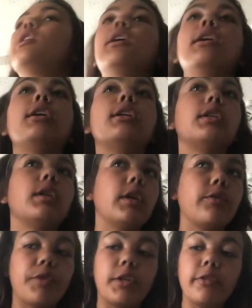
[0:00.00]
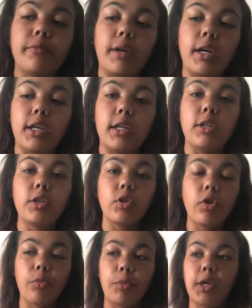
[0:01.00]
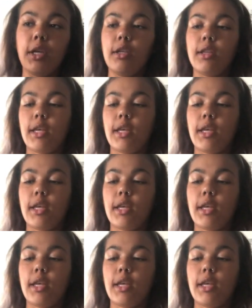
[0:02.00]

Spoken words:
And a friend of mine told me